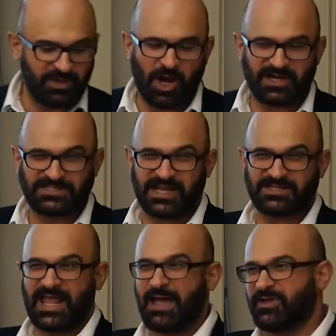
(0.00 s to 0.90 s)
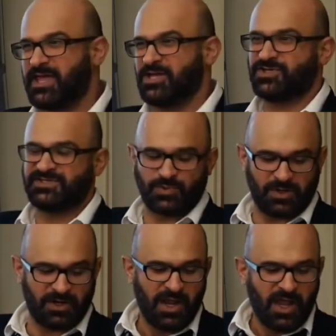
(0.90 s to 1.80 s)
re-architecting applications
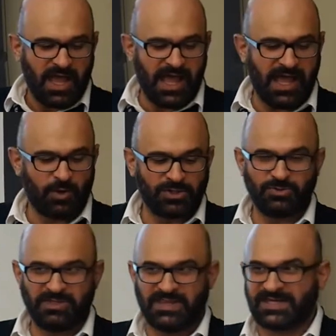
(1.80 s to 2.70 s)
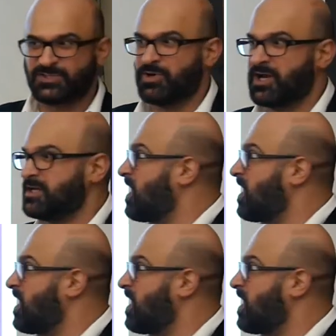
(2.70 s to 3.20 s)
or, or doing that. So we're going to